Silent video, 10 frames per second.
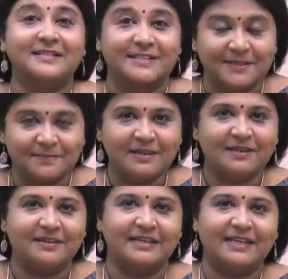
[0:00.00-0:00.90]

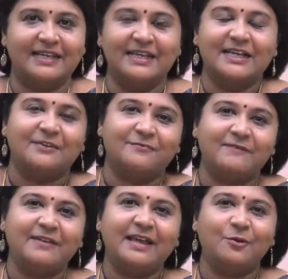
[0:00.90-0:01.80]
Similarly,
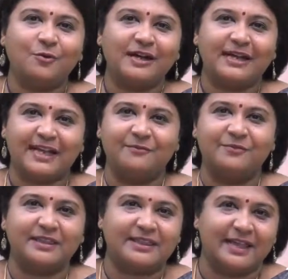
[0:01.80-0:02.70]
when we look at
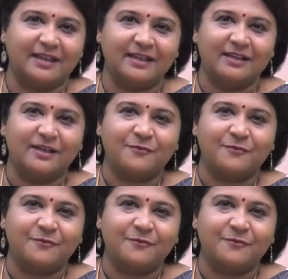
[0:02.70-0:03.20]
everything